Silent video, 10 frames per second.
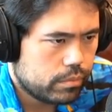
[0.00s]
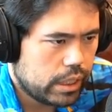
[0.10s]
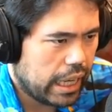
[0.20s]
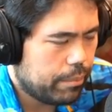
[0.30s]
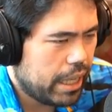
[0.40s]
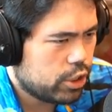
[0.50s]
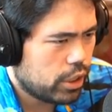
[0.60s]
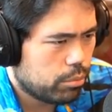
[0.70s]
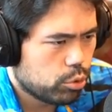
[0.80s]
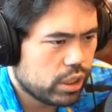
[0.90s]
yeah I'm actually
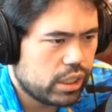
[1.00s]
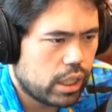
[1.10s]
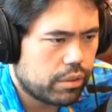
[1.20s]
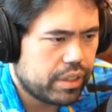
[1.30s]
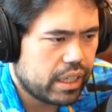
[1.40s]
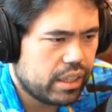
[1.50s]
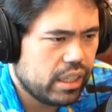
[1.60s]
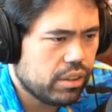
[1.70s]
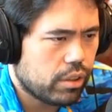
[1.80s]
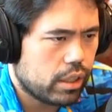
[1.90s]
I'm really not a fan I think
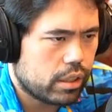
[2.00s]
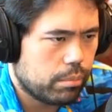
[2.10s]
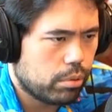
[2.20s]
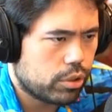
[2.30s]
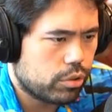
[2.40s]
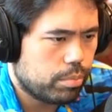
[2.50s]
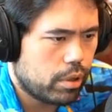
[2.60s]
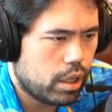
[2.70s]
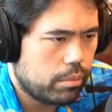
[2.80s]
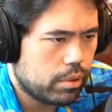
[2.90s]
he thought that I blundered the
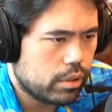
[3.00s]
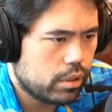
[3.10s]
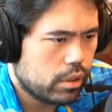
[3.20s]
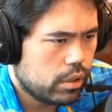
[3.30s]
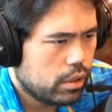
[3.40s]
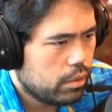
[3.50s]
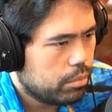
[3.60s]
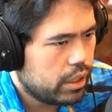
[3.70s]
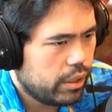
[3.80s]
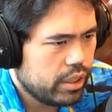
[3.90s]
pawn but
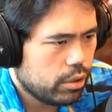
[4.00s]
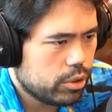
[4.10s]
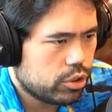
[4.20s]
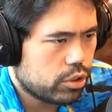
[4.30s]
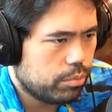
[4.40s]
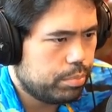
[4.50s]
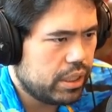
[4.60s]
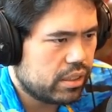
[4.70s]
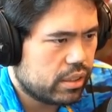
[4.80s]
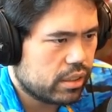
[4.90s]
now I can always just go
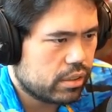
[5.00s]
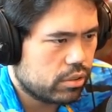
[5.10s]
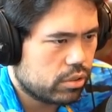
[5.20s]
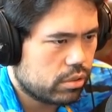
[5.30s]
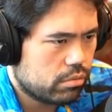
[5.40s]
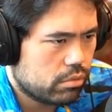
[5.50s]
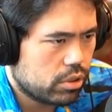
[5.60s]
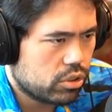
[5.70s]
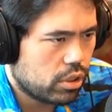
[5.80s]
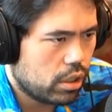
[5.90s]
b6 and just
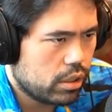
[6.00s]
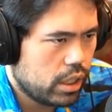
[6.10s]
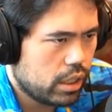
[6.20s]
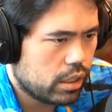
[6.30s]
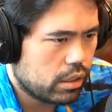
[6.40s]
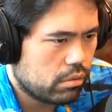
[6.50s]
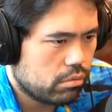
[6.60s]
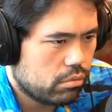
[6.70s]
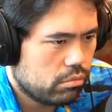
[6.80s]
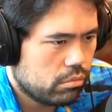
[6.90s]
consolidate and
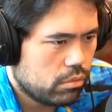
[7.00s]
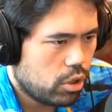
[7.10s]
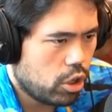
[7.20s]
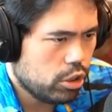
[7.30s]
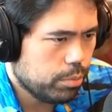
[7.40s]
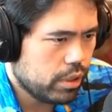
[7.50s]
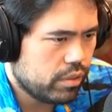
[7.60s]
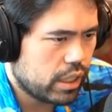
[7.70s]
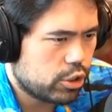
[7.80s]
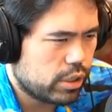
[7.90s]
hard to believe
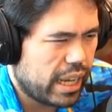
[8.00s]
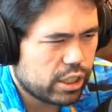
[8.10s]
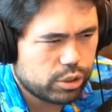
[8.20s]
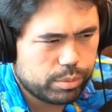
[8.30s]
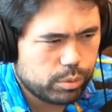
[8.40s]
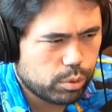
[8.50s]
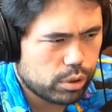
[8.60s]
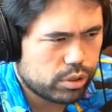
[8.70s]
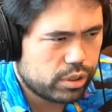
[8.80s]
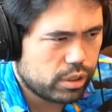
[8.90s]
that I should actually be
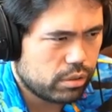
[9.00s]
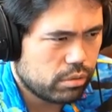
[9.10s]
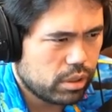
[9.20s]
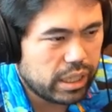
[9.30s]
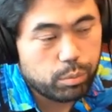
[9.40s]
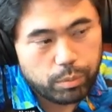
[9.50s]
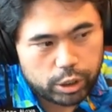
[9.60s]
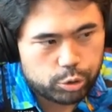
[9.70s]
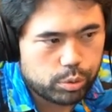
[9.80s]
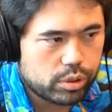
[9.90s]
worse here like
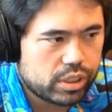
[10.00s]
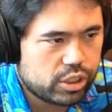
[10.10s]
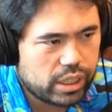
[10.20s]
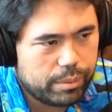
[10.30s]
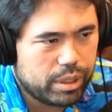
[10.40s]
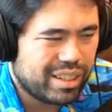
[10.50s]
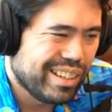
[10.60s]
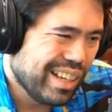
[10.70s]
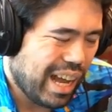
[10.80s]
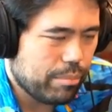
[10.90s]
much worse I, I mean
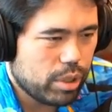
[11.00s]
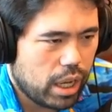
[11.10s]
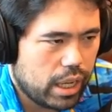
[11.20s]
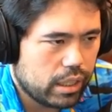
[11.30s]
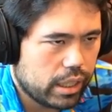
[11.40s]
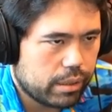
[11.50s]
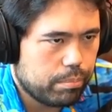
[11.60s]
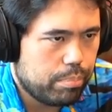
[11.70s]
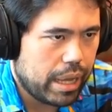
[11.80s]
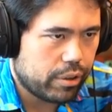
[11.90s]
I'm not like
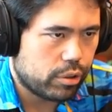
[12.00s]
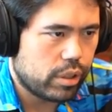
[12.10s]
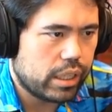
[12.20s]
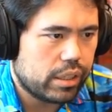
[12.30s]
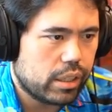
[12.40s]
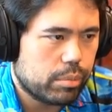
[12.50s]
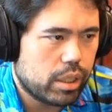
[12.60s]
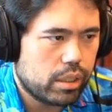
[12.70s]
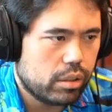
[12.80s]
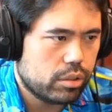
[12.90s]
better or anything but
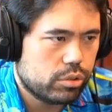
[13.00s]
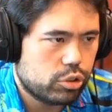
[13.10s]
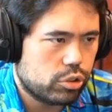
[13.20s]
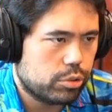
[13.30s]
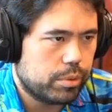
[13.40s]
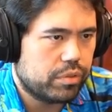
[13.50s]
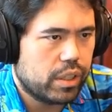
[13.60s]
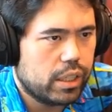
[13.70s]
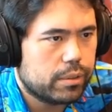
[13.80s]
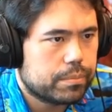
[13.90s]
I also should just be
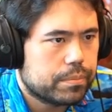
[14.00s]
fine